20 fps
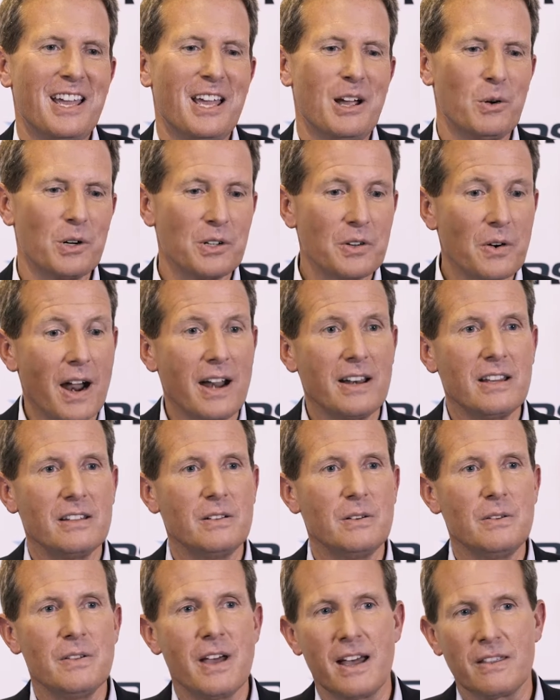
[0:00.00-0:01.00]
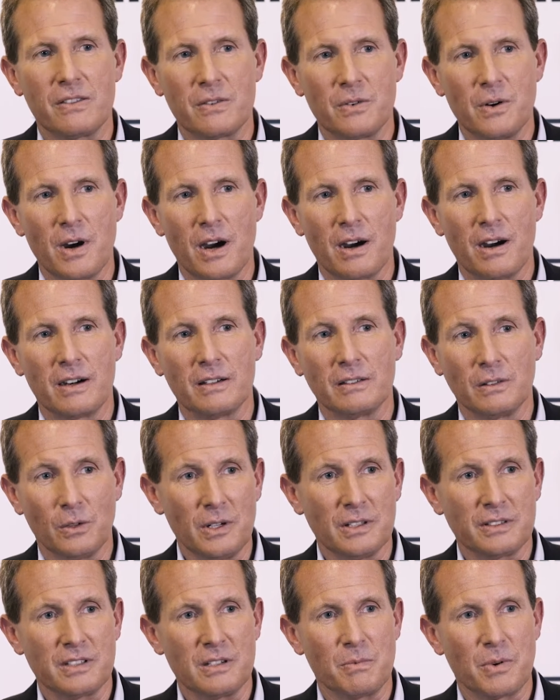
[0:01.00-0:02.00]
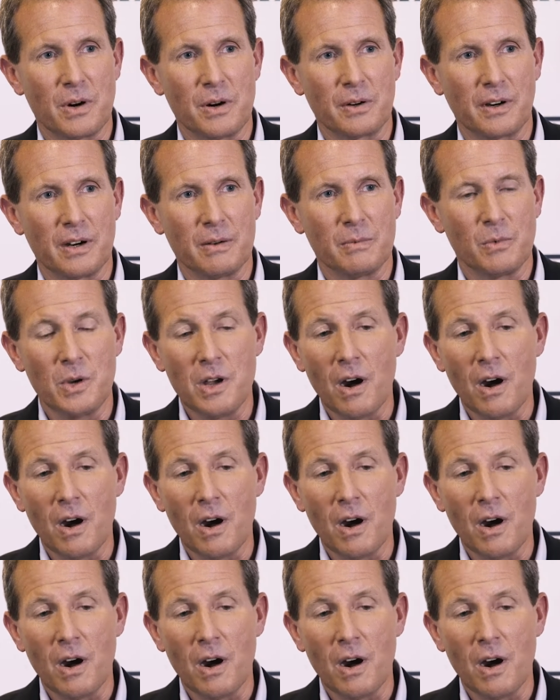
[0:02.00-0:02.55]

And we're trying to do that through our loyalty program.